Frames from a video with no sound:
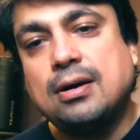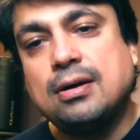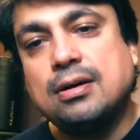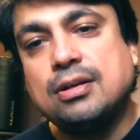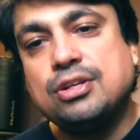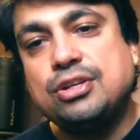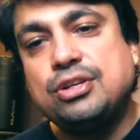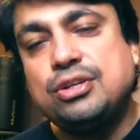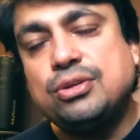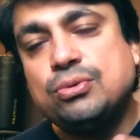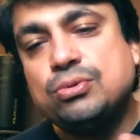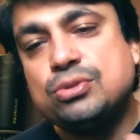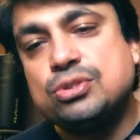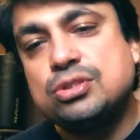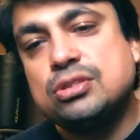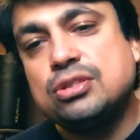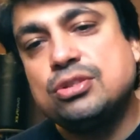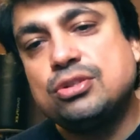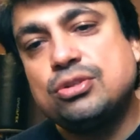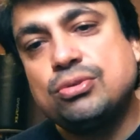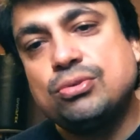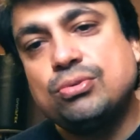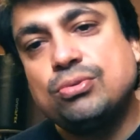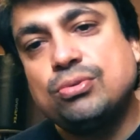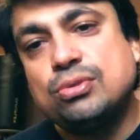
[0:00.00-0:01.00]
use the
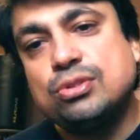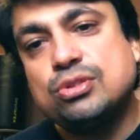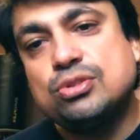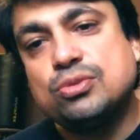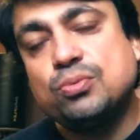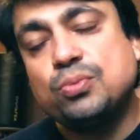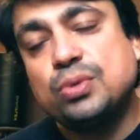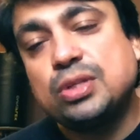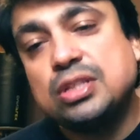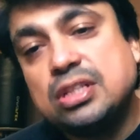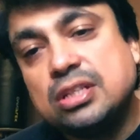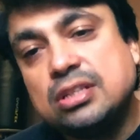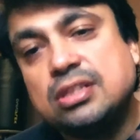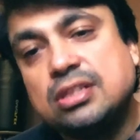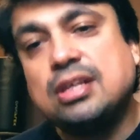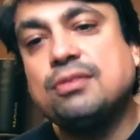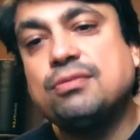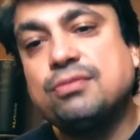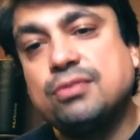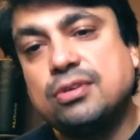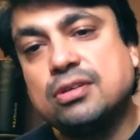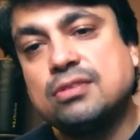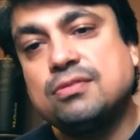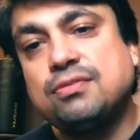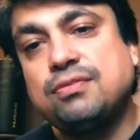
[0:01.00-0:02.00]
tools within their
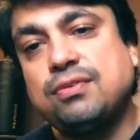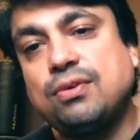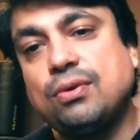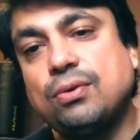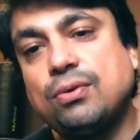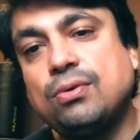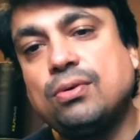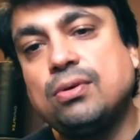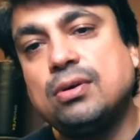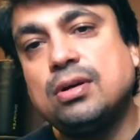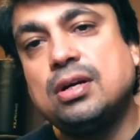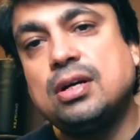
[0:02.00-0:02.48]
workflow,